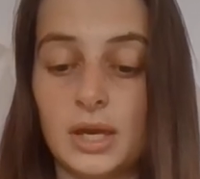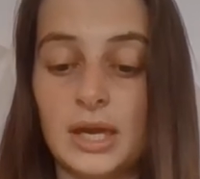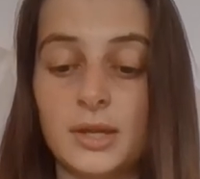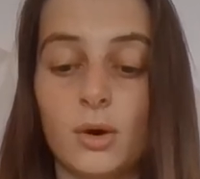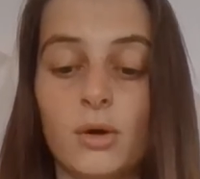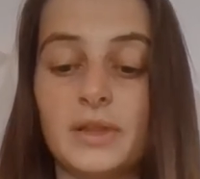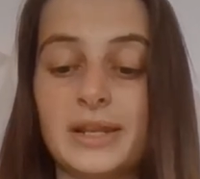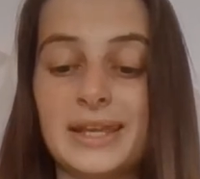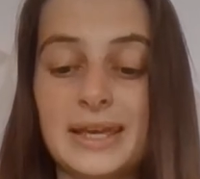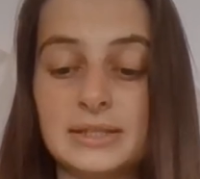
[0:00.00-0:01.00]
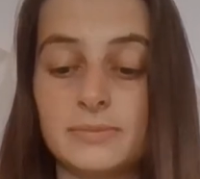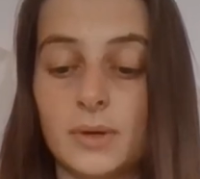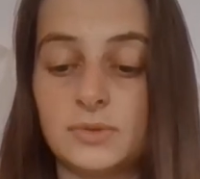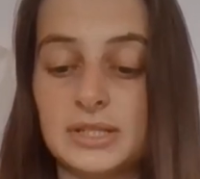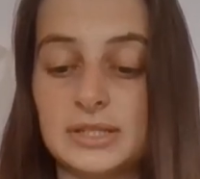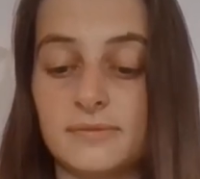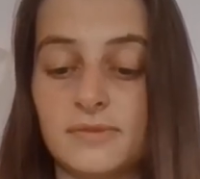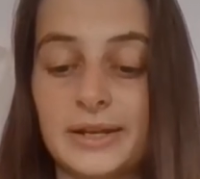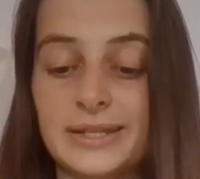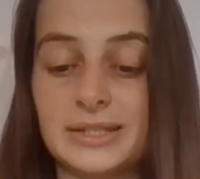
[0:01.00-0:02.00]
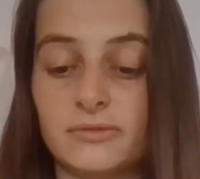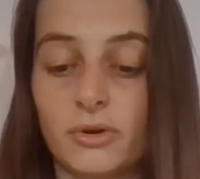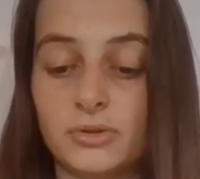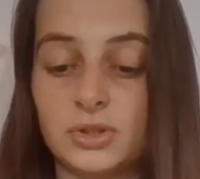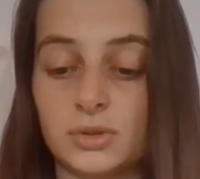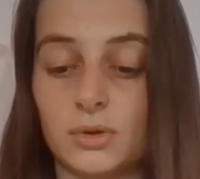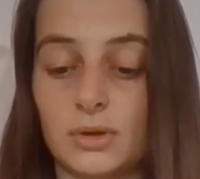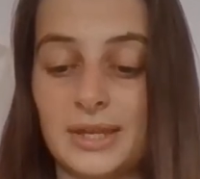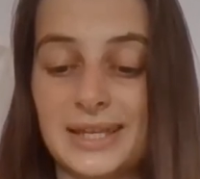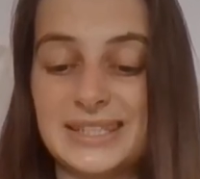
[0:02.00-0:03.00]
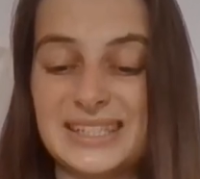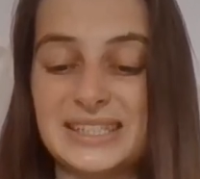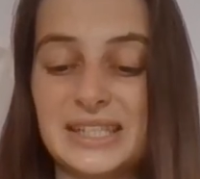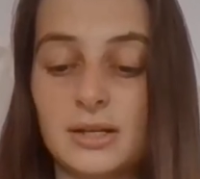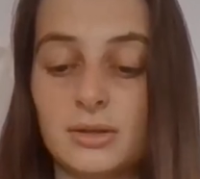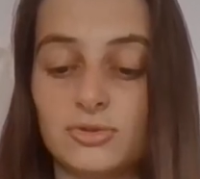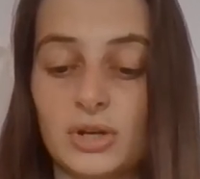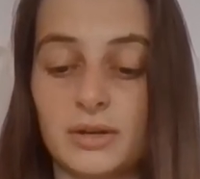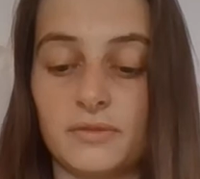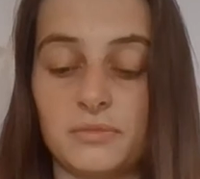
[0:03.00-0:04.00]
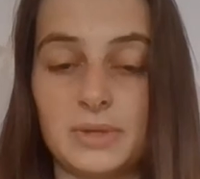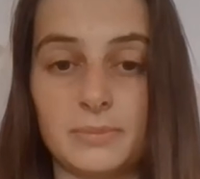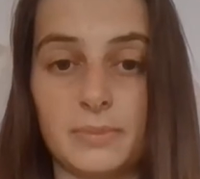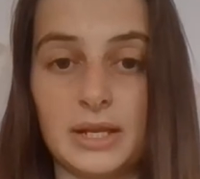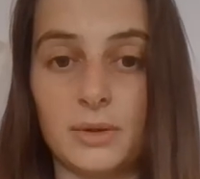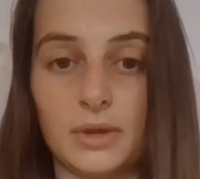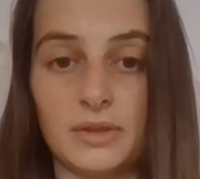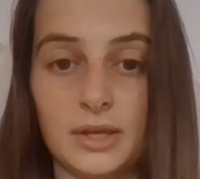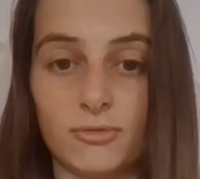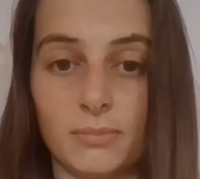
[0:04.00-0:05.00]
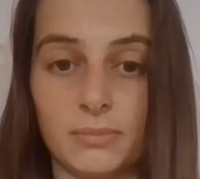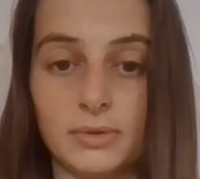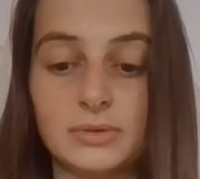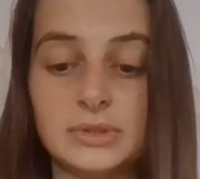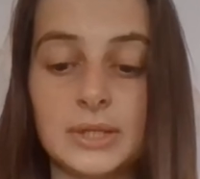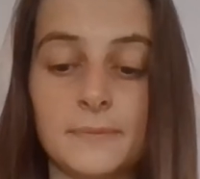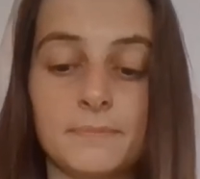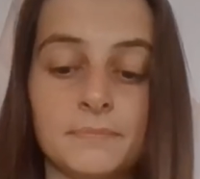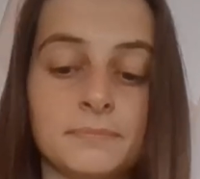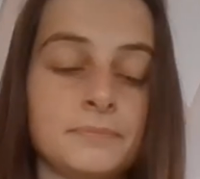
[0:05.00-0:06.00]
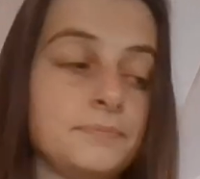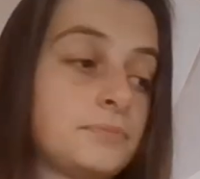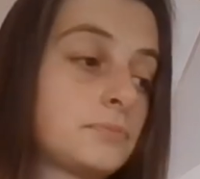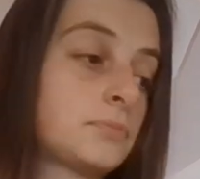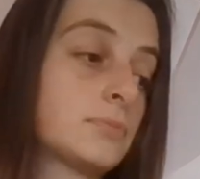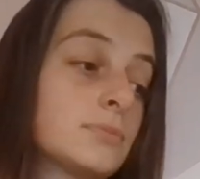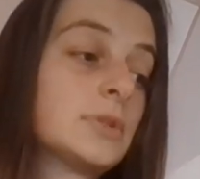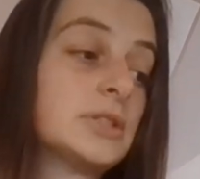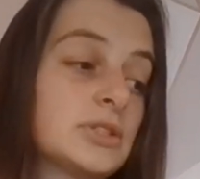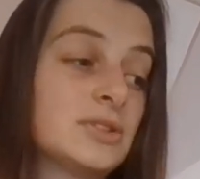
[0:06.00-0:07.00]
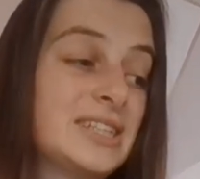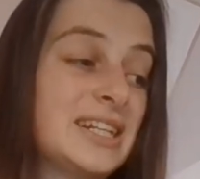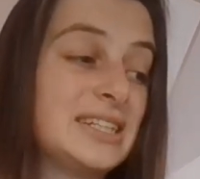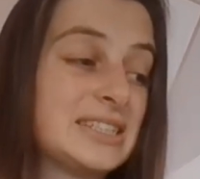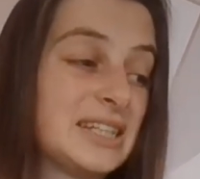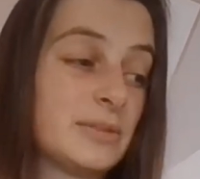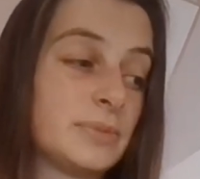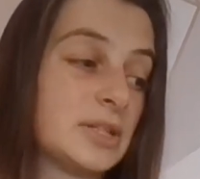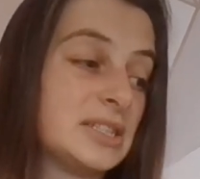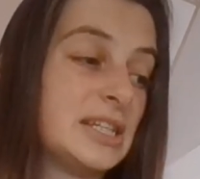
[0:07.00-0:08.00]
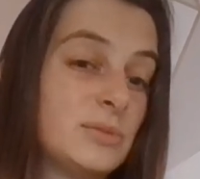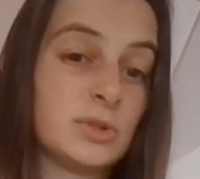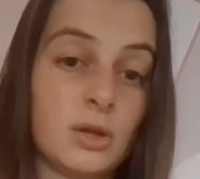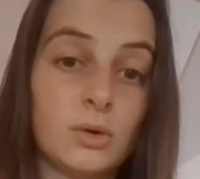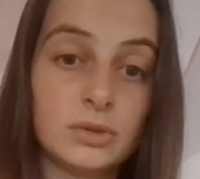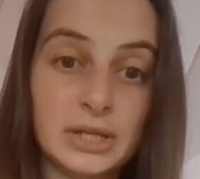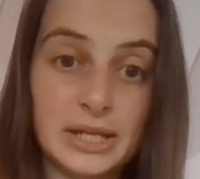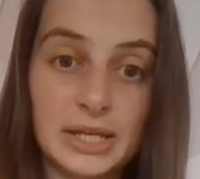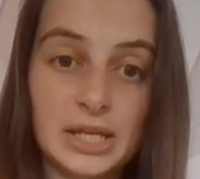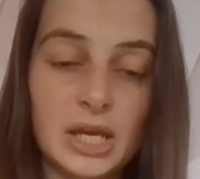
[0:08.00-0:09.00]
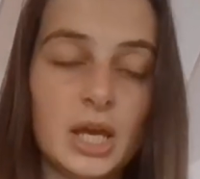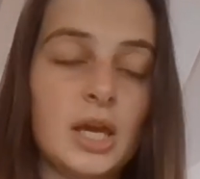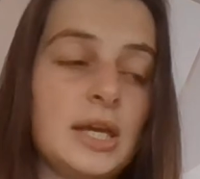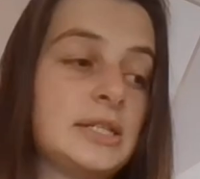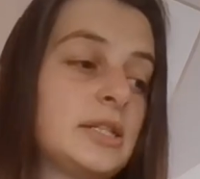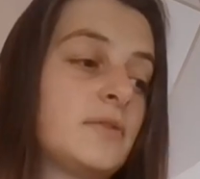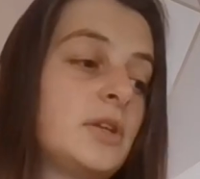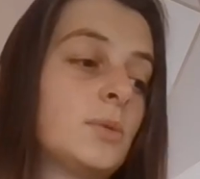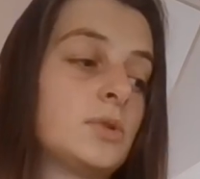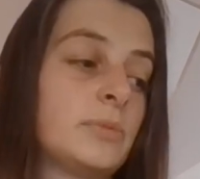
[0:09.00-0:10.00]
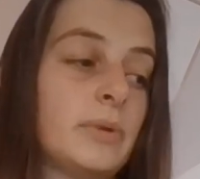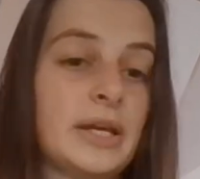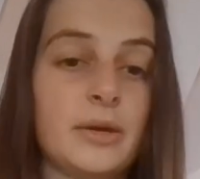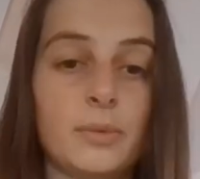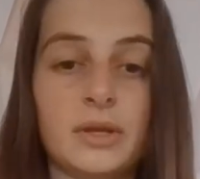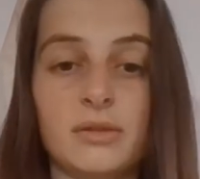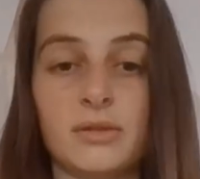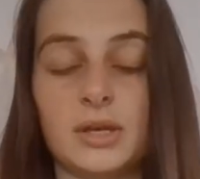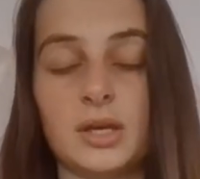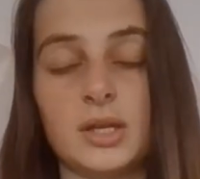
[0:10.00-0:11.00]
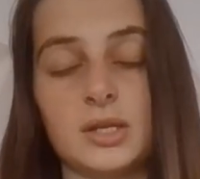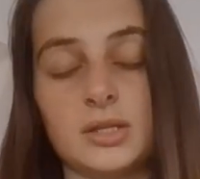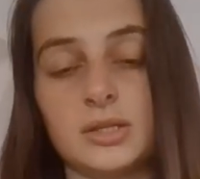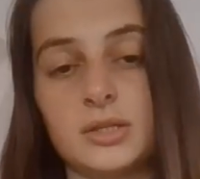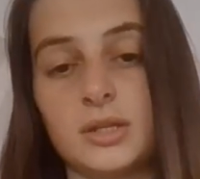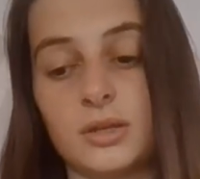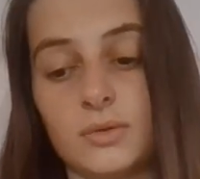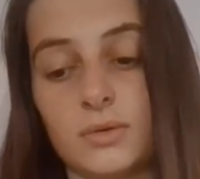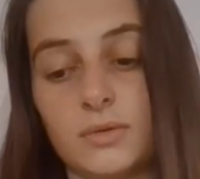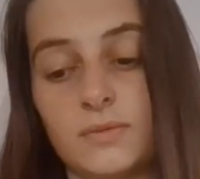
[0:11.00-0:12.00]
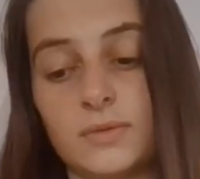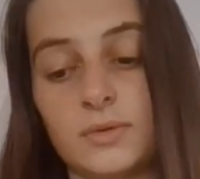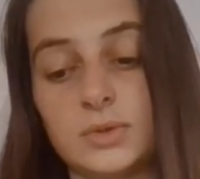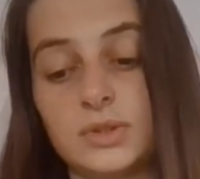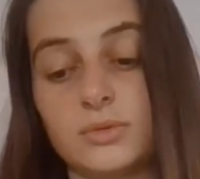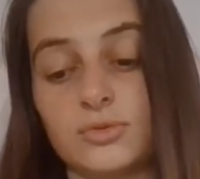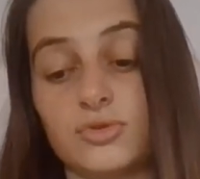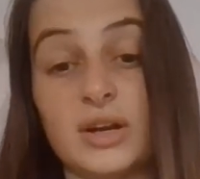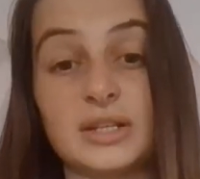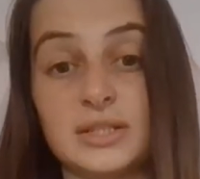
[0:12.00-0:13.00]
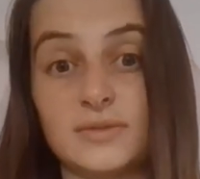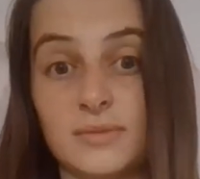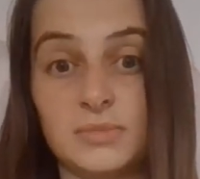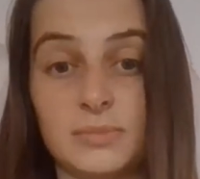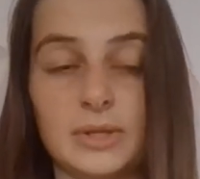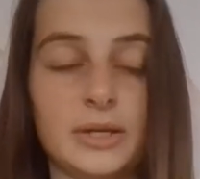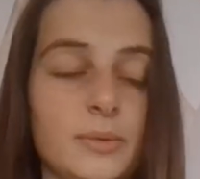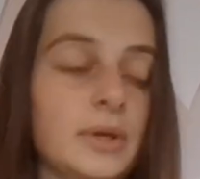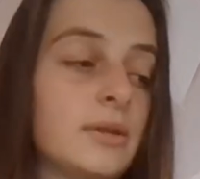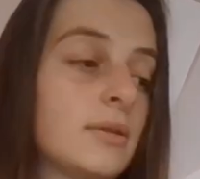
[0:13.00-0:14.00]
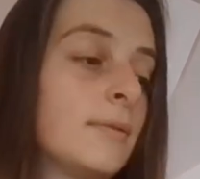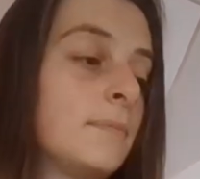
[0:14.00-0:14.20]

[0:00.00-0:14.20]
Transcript: In all the lakes, mountains, and valleys and Rockstone, there isn't a single dragon for me to play with," he grumbled. So Dylan is sad because he was lonely, he didn't have anyone to play with, and there was no dragons for him to play with.